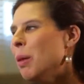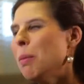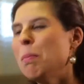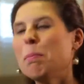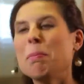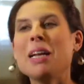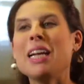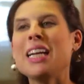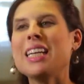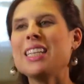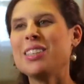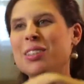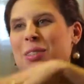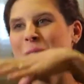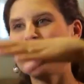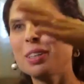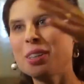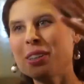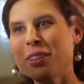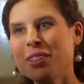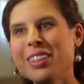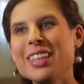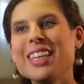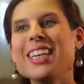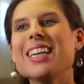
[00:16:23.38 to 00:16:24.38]
military
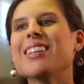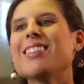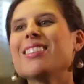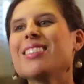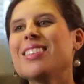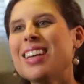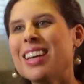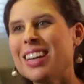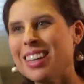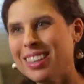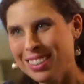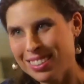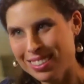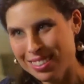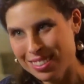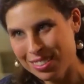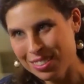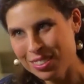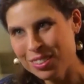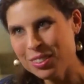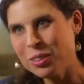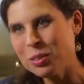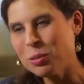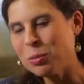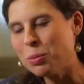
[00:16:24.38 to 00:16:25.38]
theater
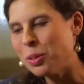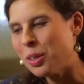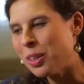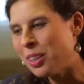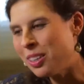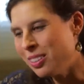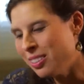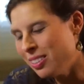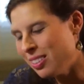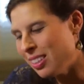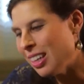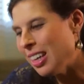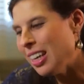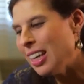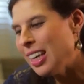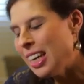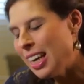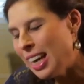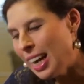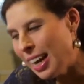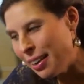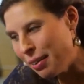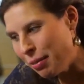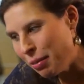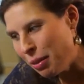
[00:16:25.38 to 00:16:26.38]
to the world.
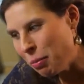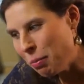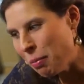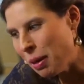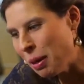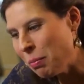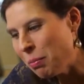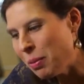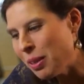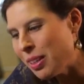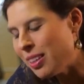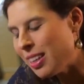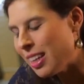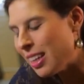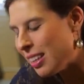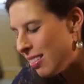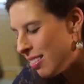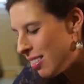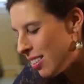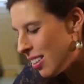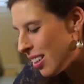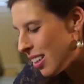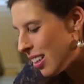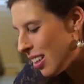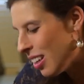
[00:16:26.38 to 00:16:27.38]
And remember
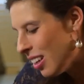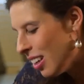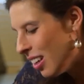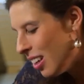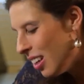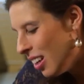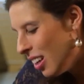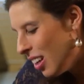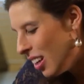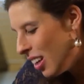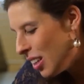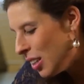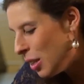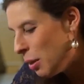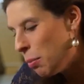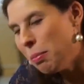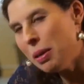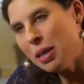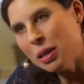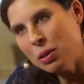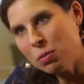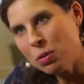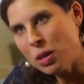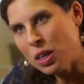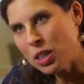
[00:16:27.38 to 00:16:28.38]
that the
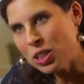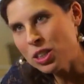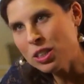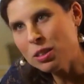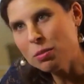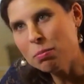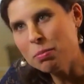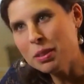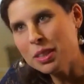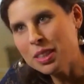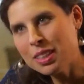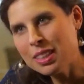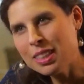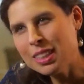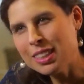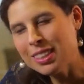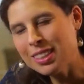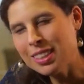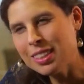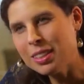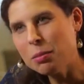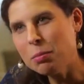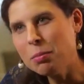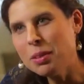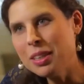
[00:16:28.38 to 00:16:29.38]
main Russian
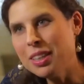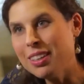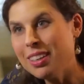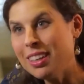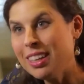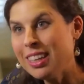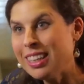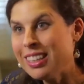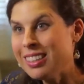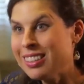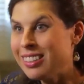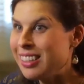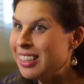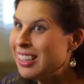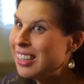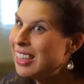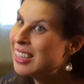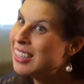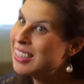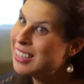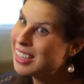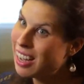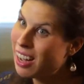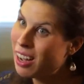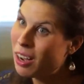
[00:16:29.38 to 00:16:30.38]
business in the Middle East
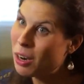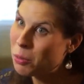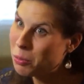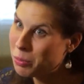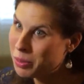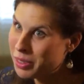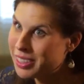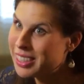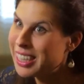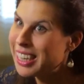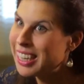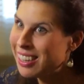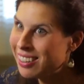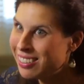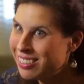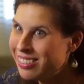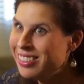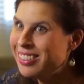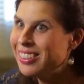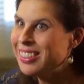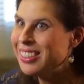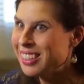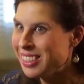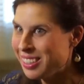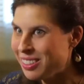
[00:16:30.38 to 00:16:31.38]
is arms
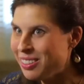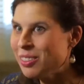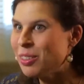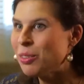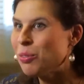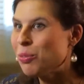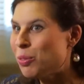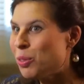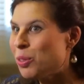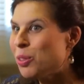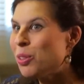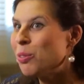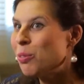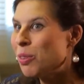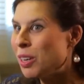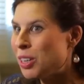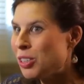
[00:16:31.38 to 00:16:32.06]
sales. So for the